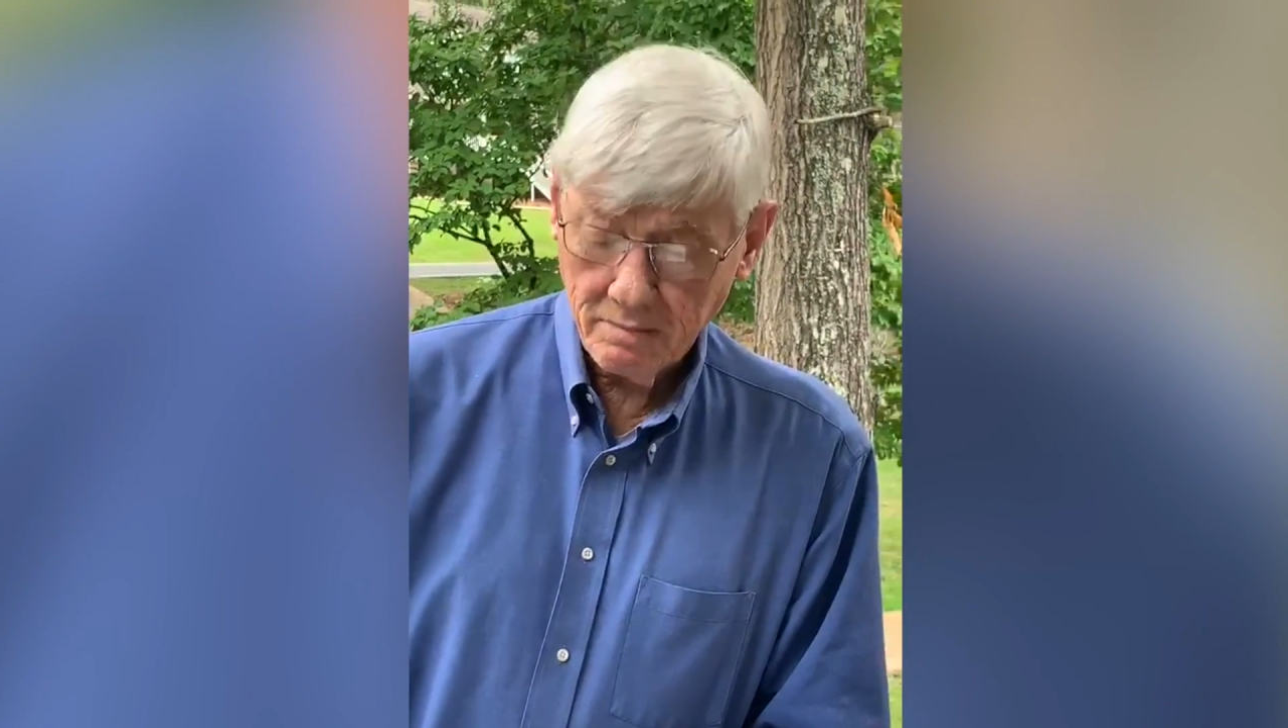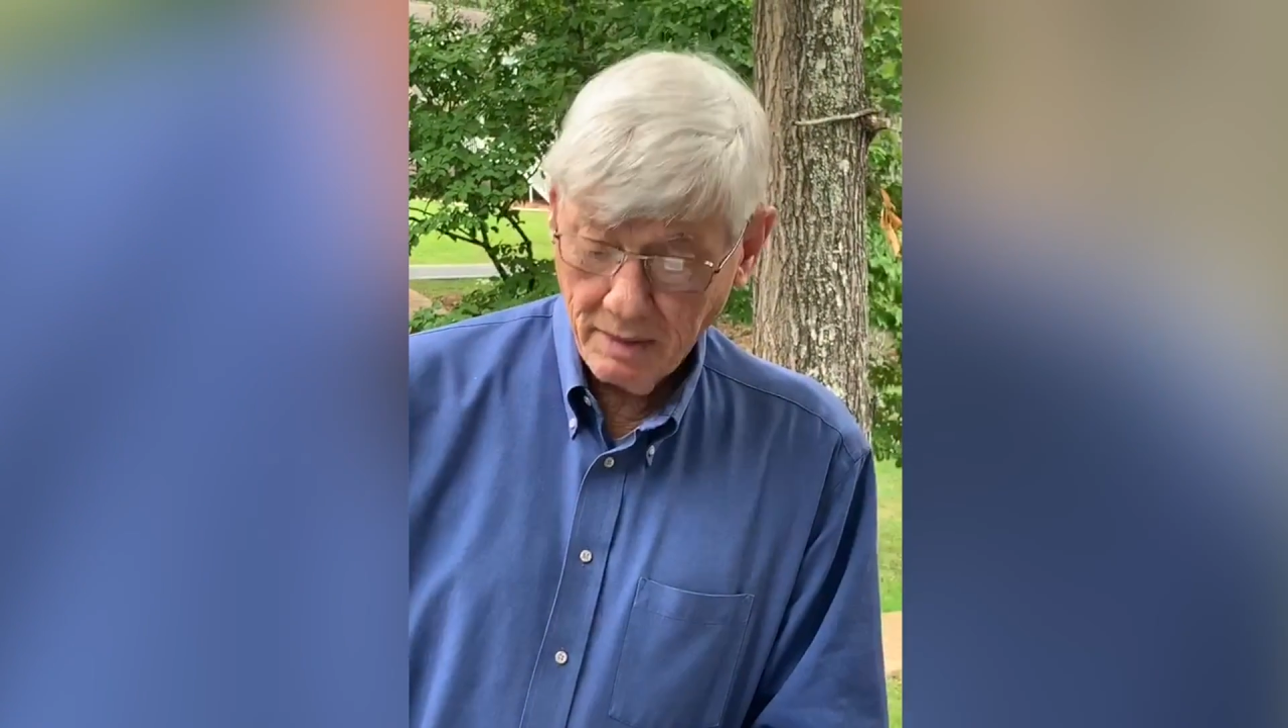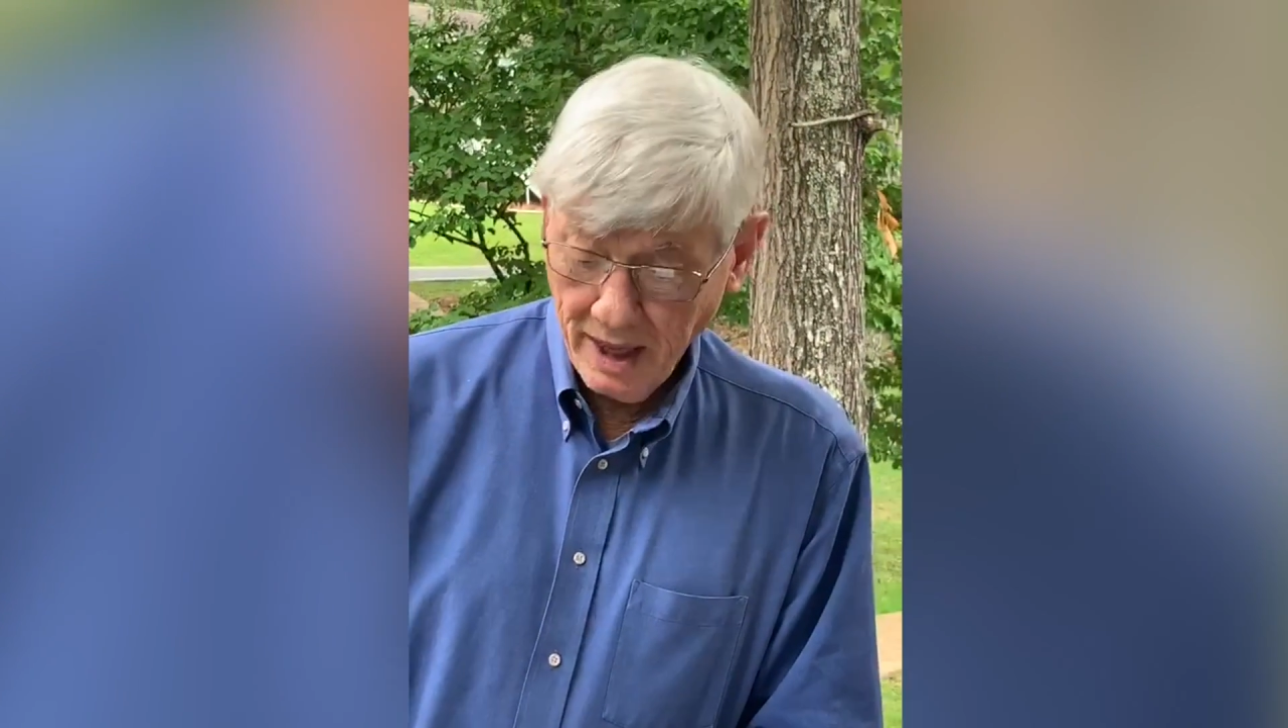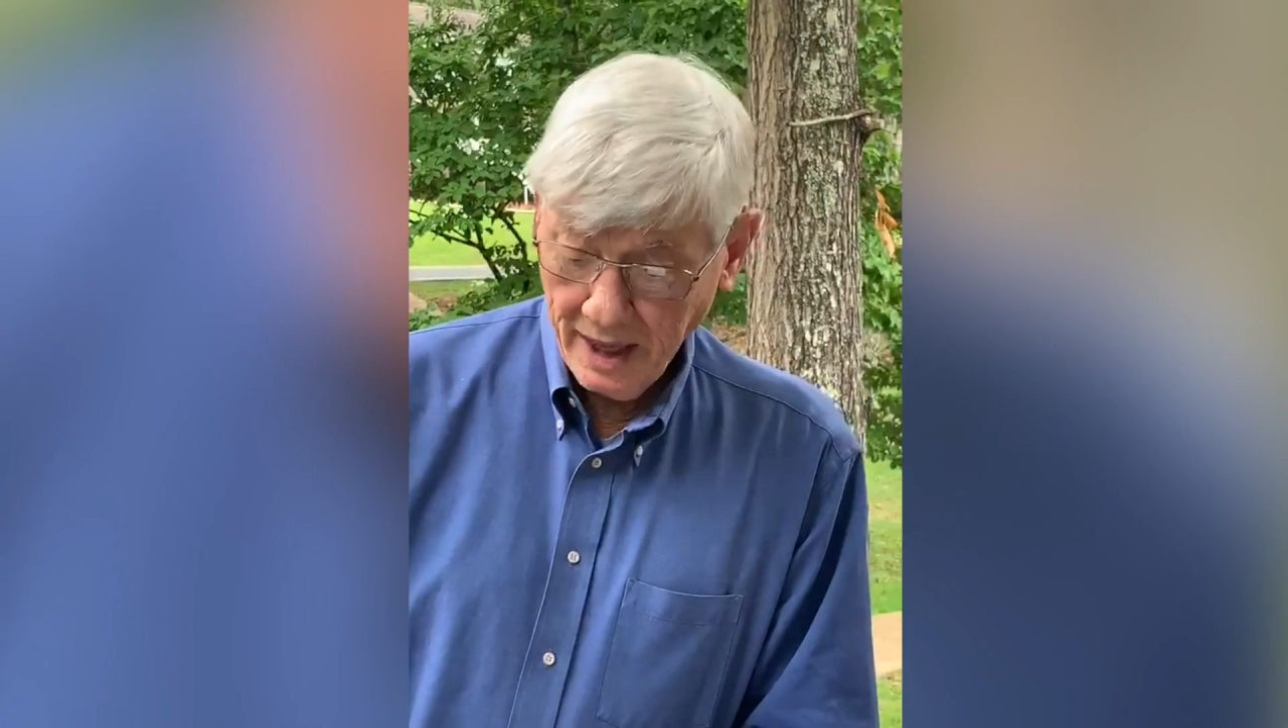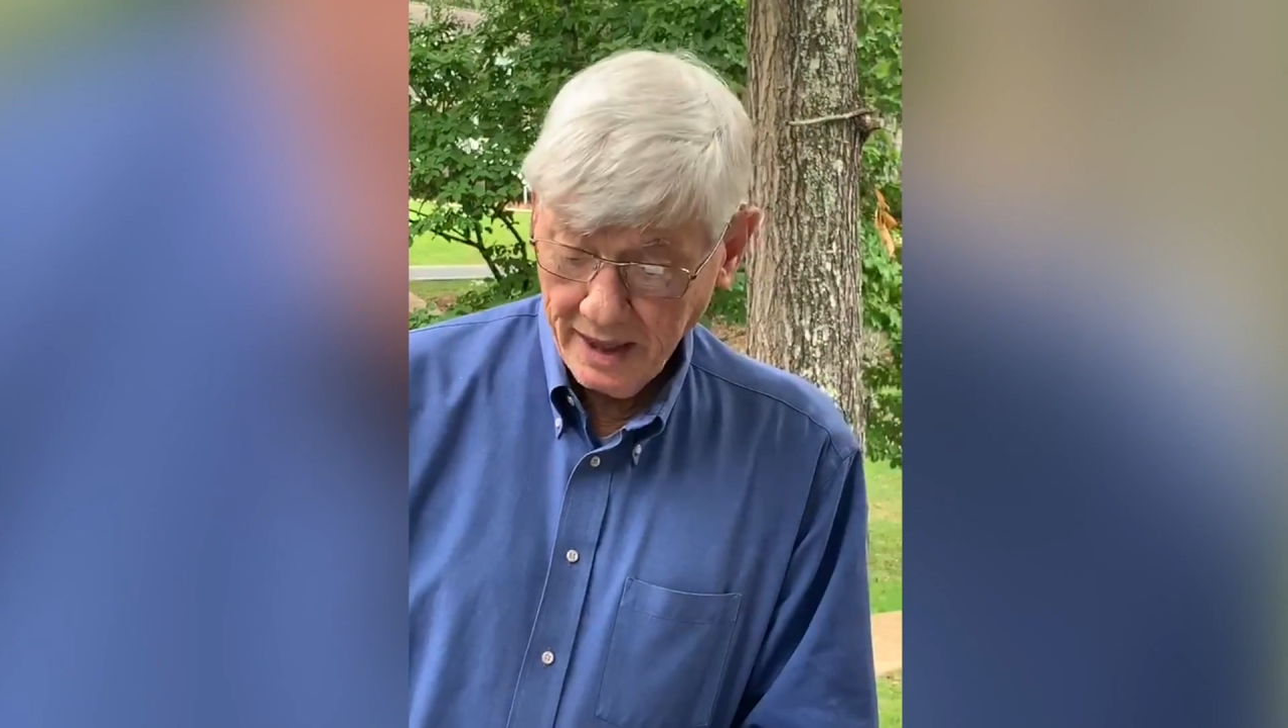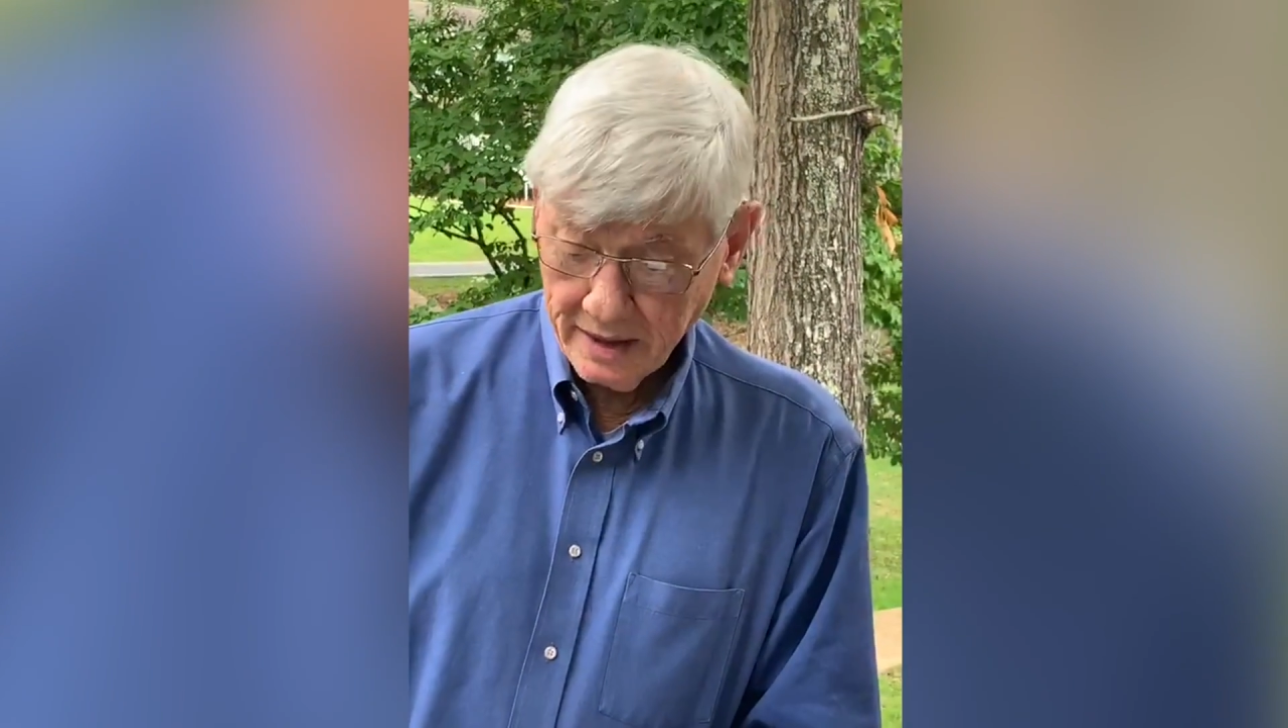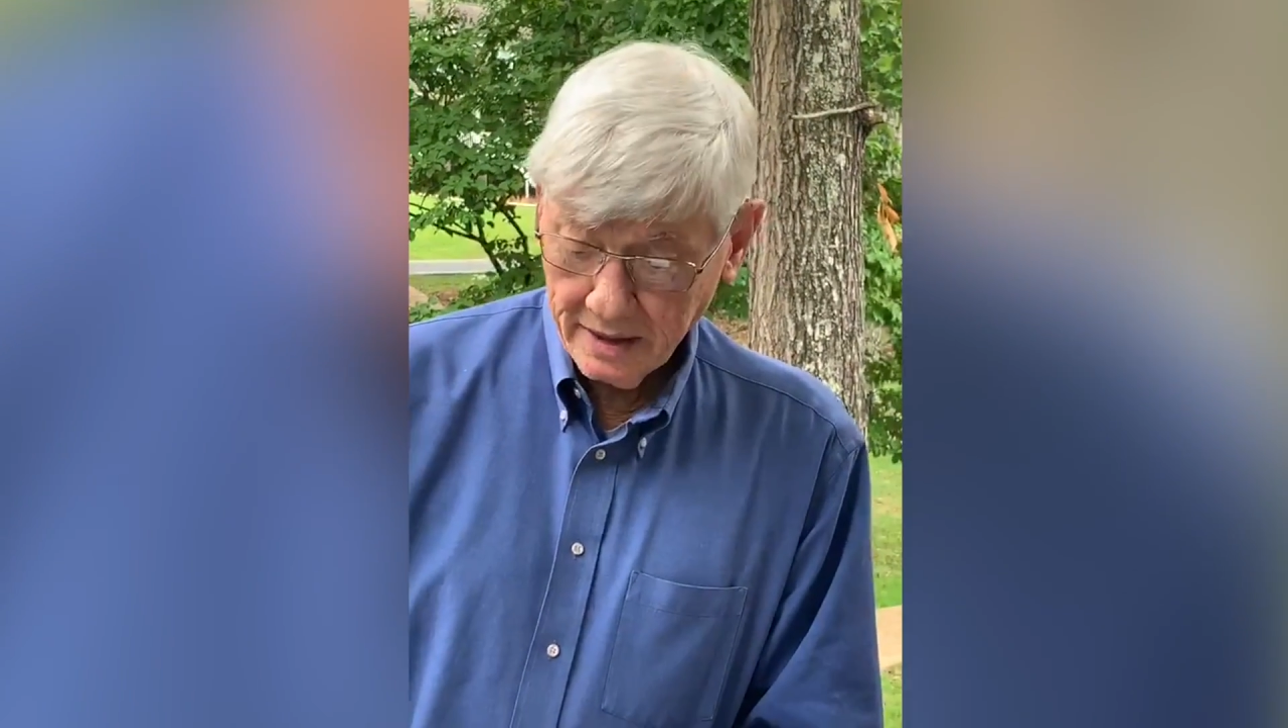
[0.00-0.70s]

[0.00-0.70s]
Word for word: Mike,